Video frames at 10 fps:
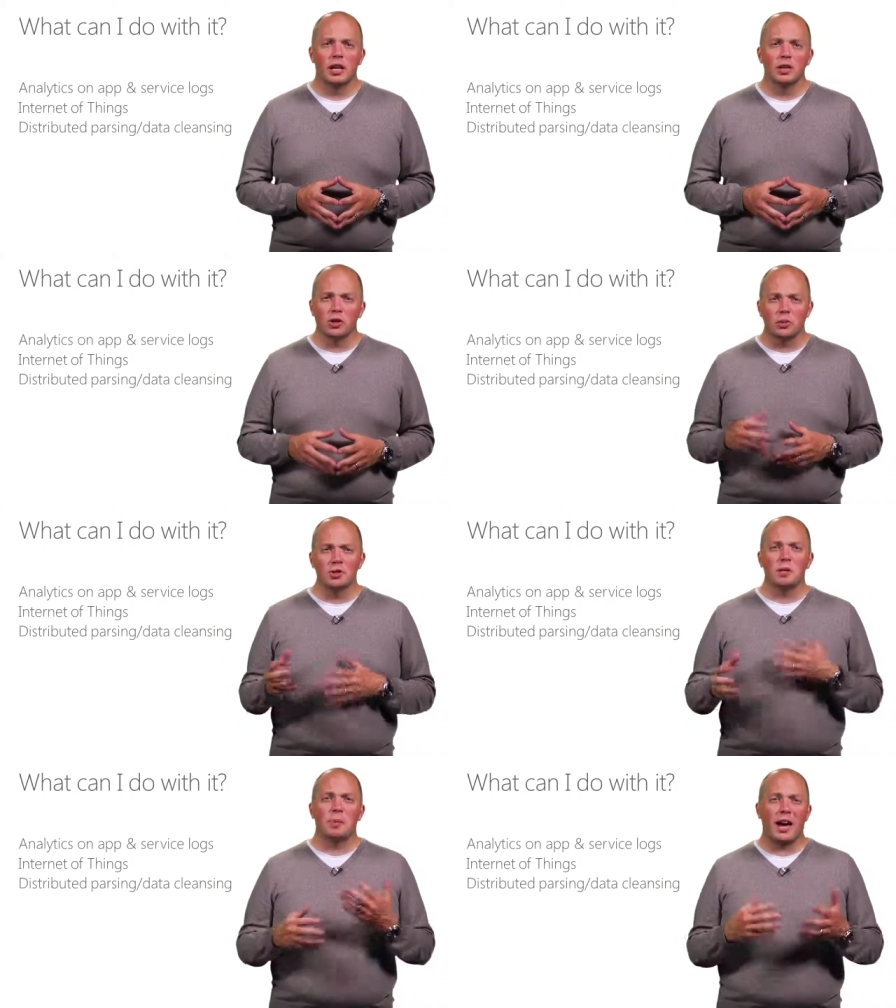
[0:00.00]
And in terms
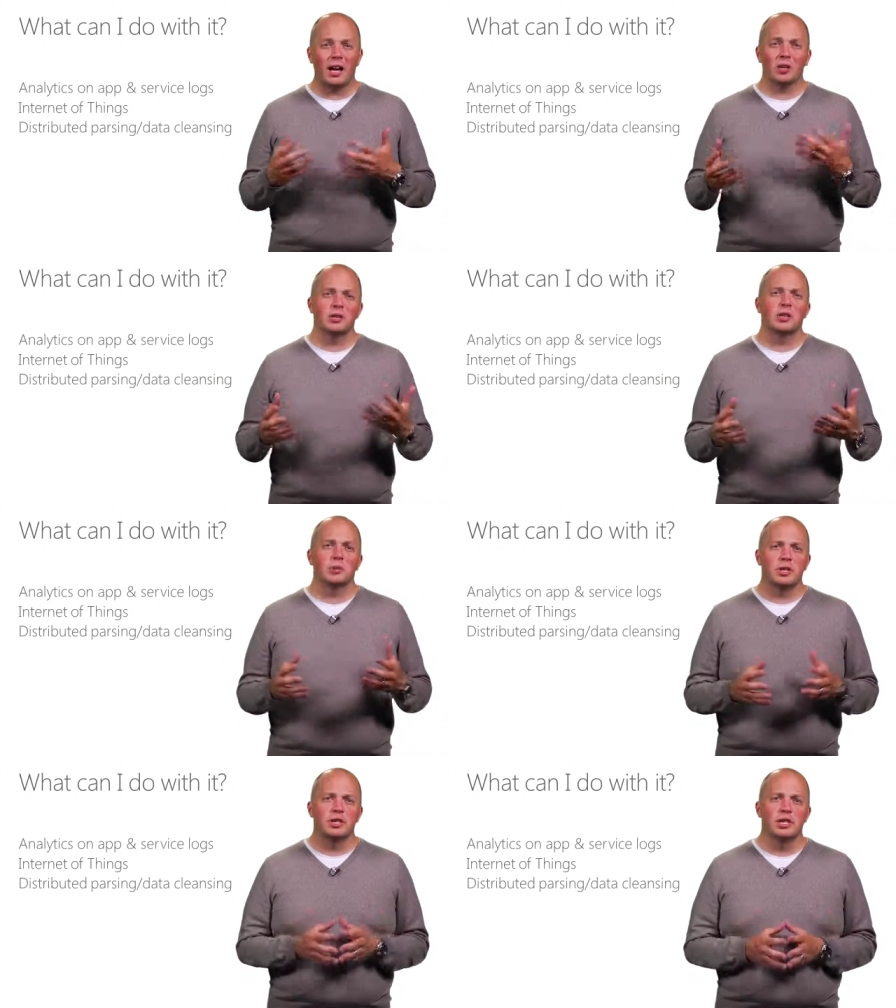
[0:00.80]
of the patterns that
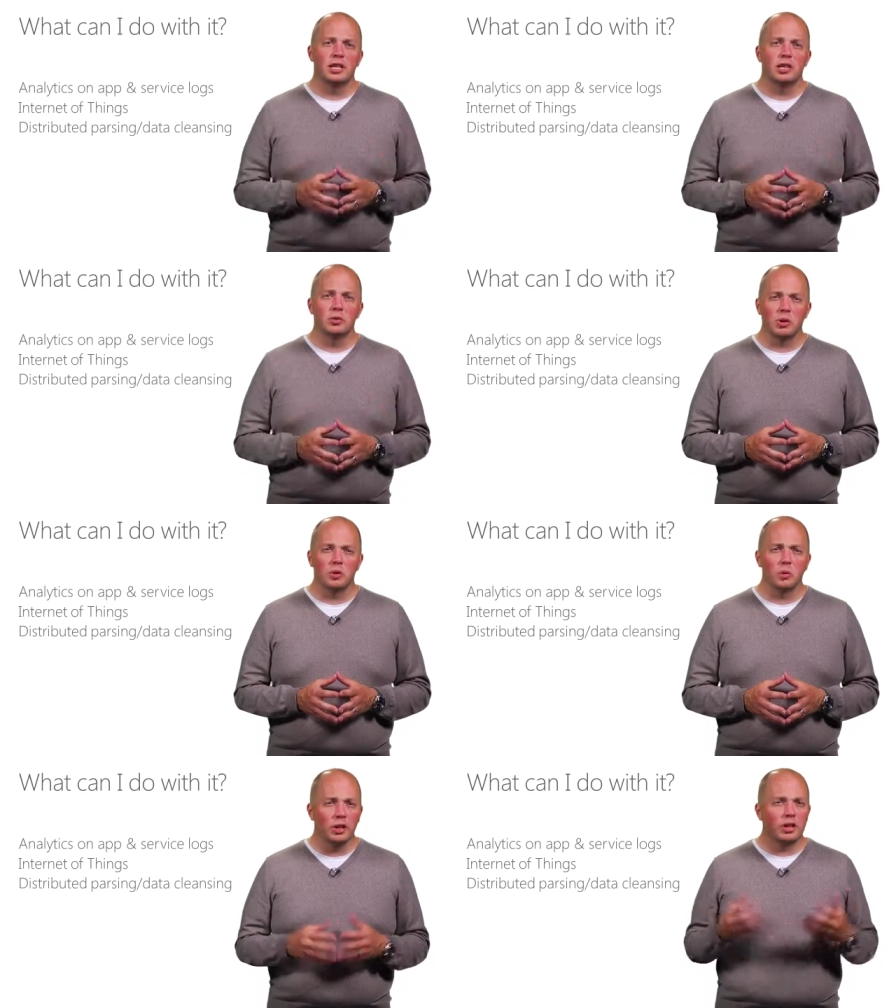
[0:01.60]
we see, there
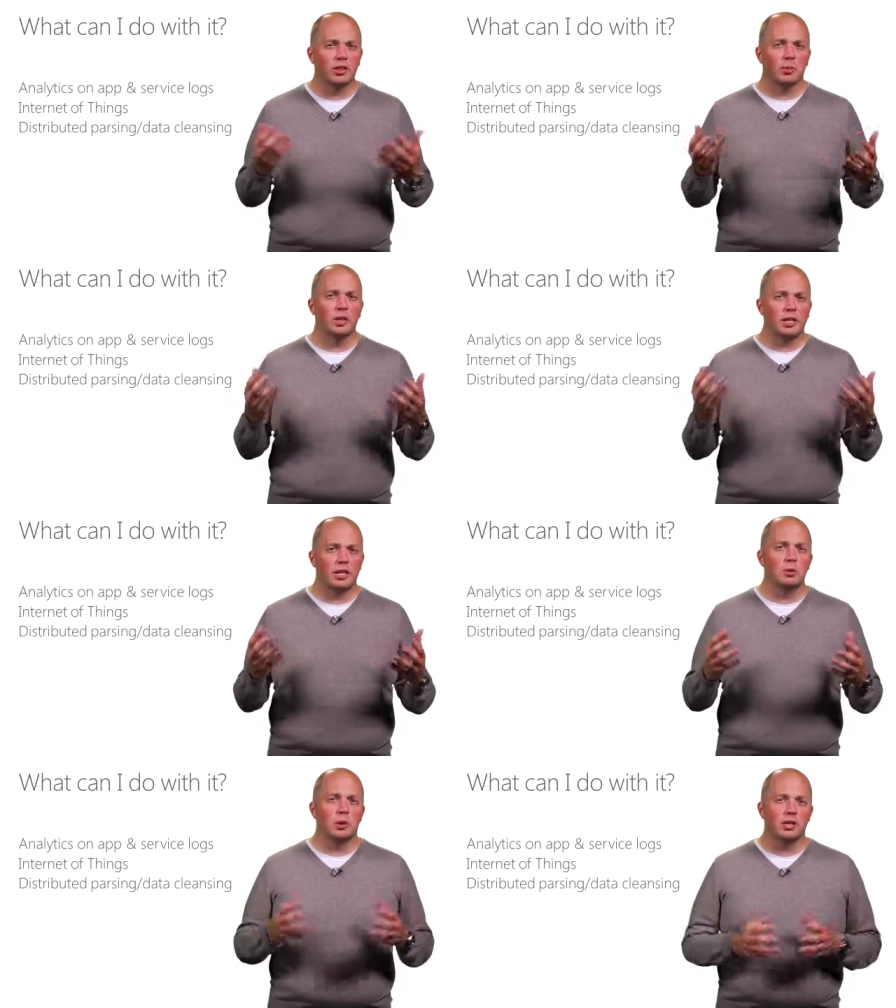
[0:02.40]
are really three
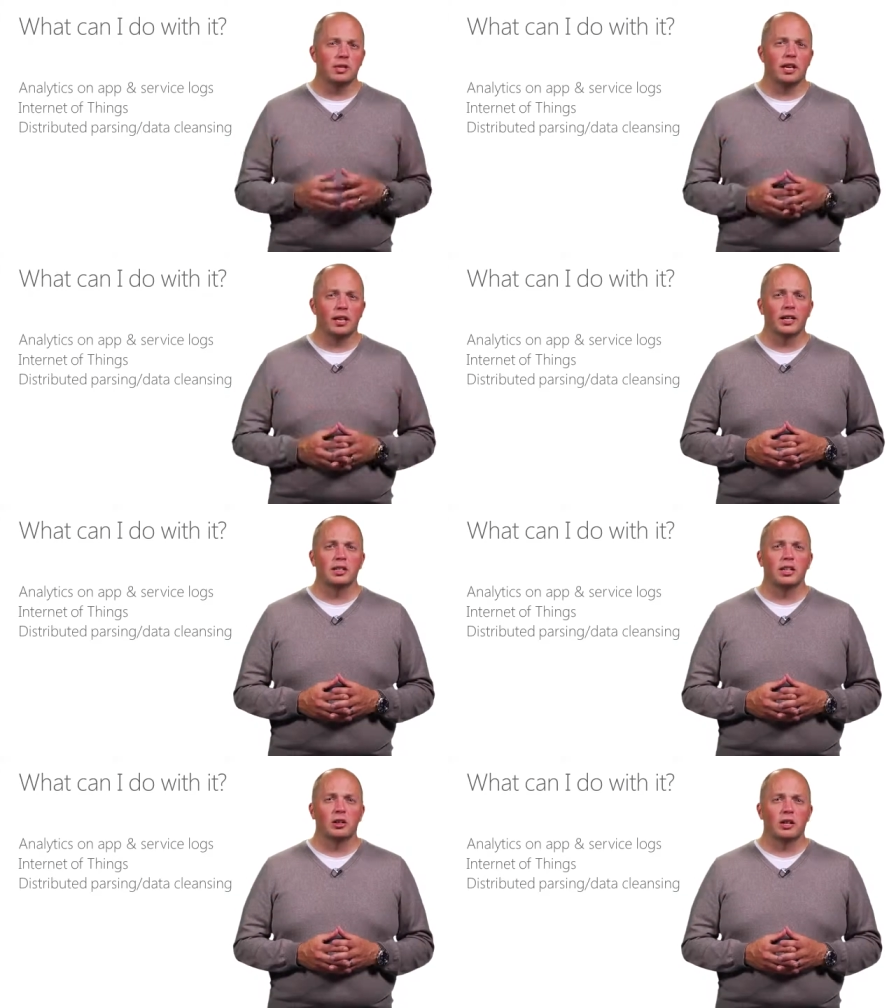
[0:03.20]
key ones that I'd like
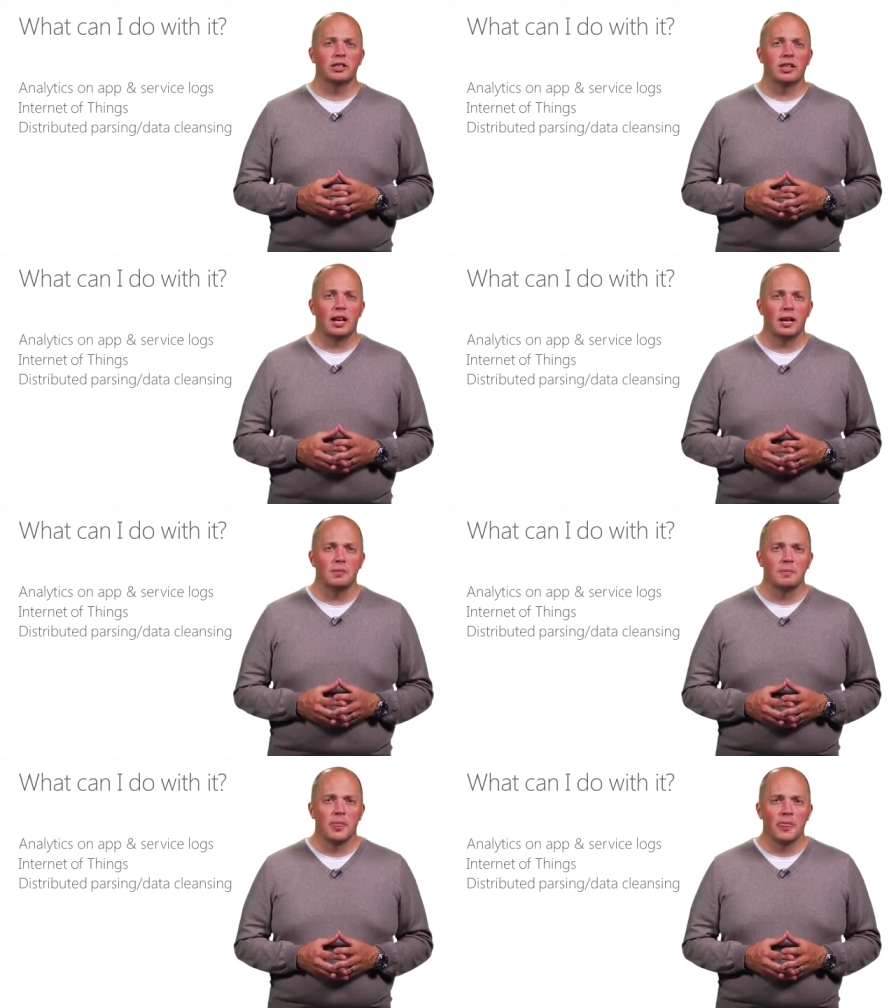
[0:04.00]
to hit on today.
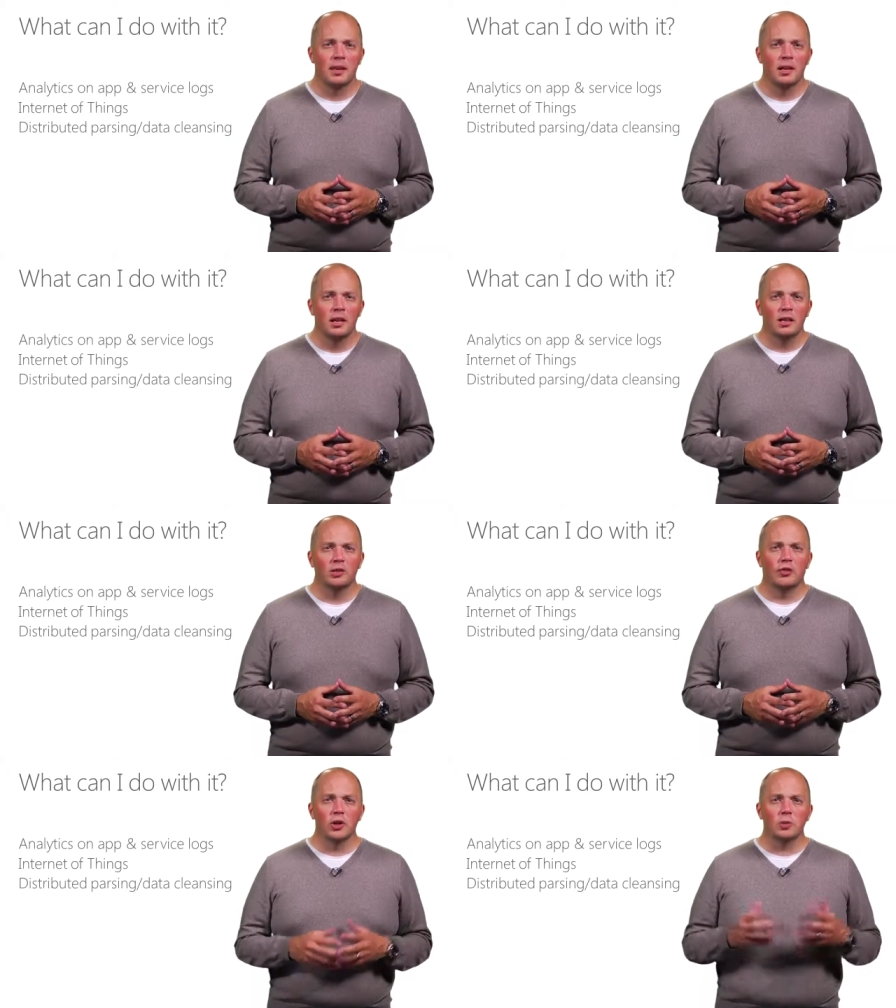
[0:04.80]
The
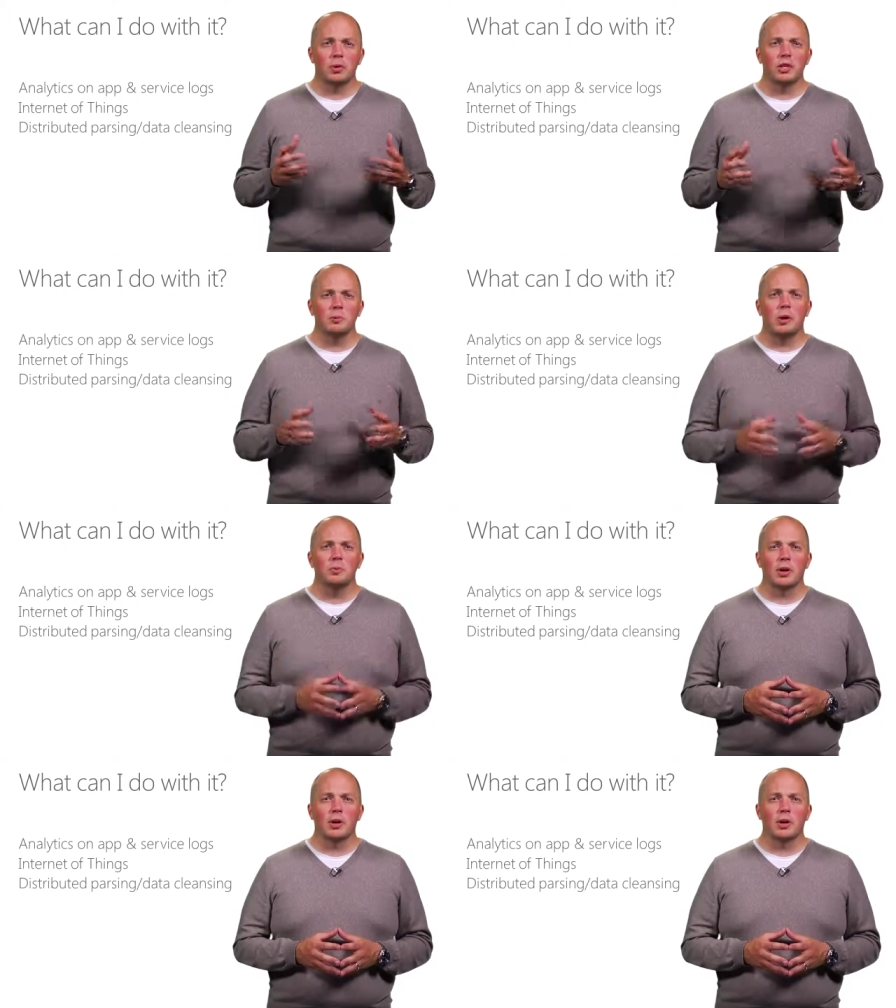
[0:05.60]
first one is about